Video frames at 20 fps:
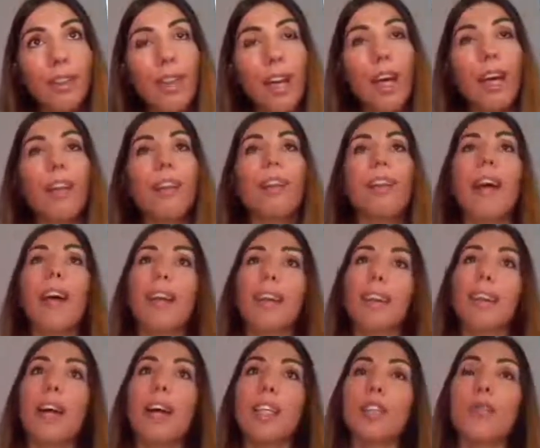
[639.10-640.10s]
And like
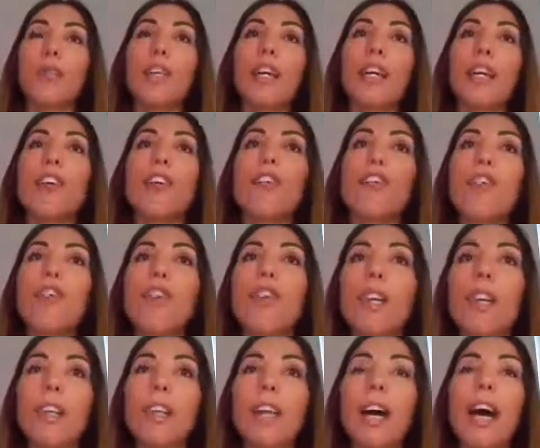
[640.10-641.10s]
that, we can
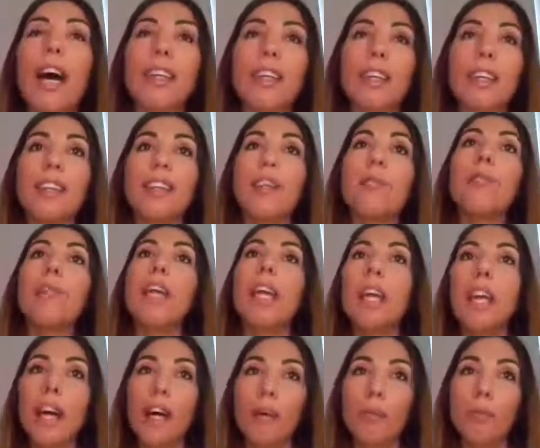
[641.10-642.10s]
avoid having the
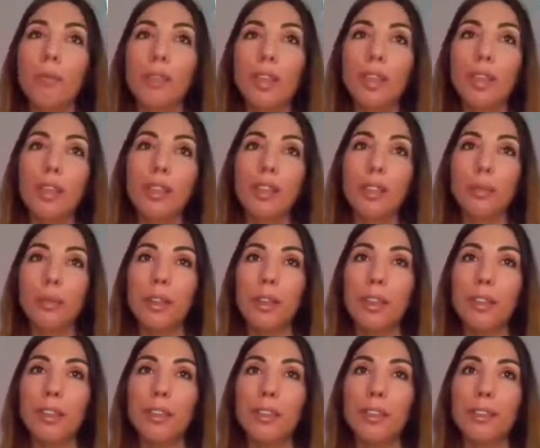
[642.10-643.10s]
makeup on a daily
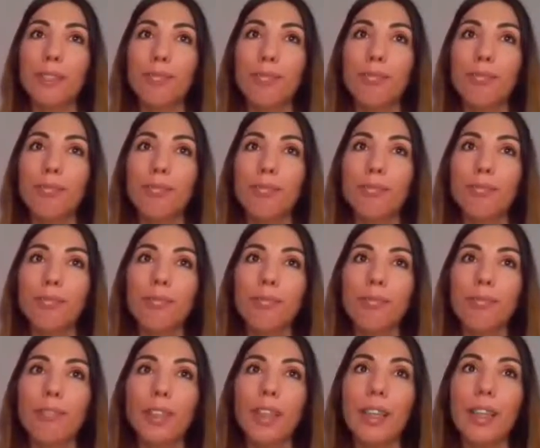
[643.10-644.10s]
basis.
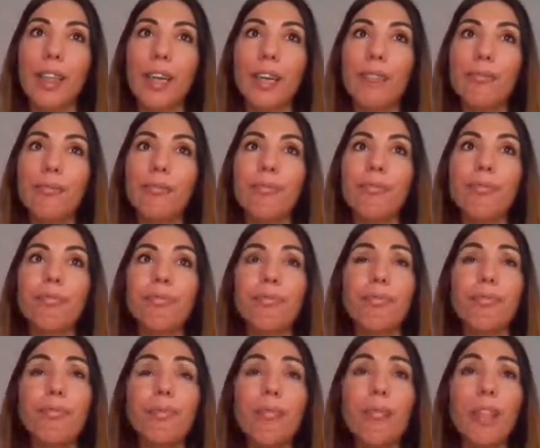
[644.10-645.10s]
Okay?
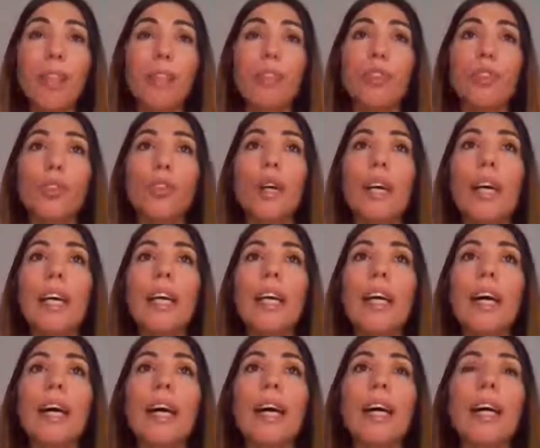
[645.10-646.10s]
So,
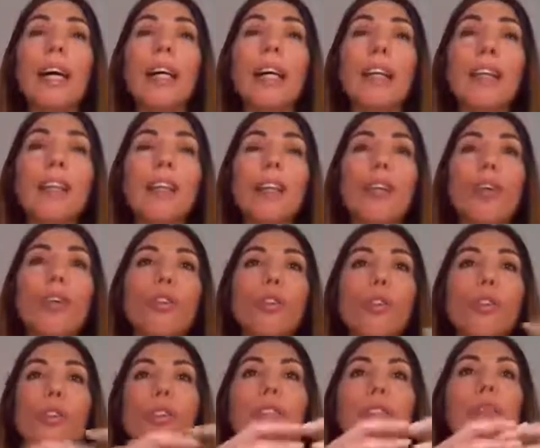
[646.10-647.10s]

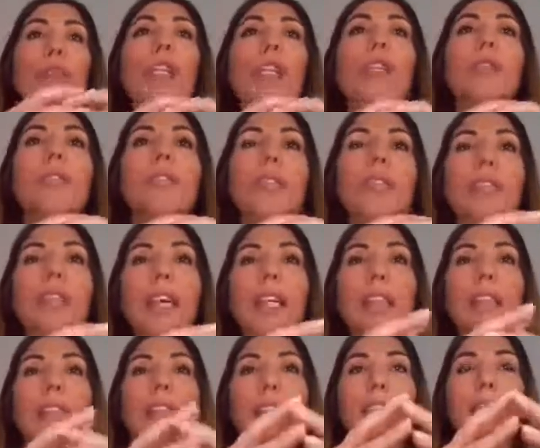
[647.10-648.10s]
although sometimes the
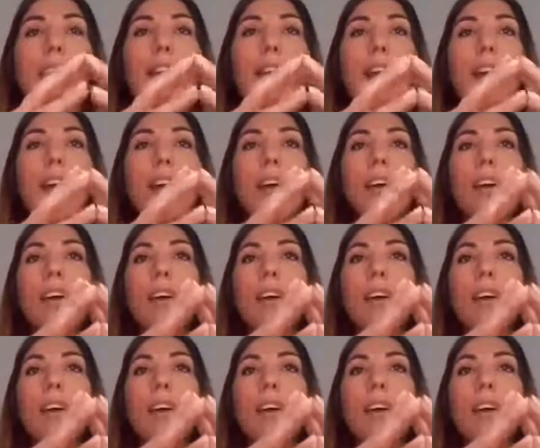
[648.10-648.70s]
clients, they are